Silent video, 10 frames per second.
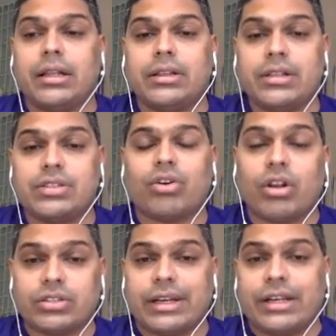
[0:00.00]
these
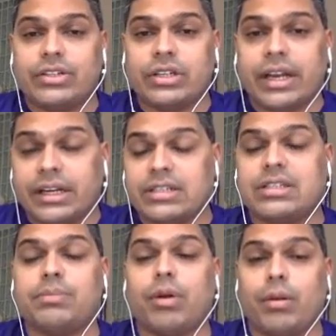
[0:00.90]
cross-region
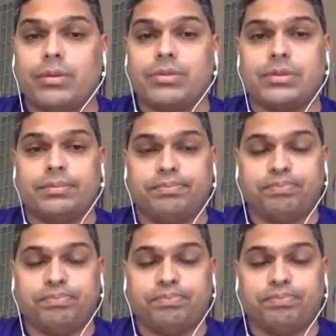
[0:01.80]
latency problems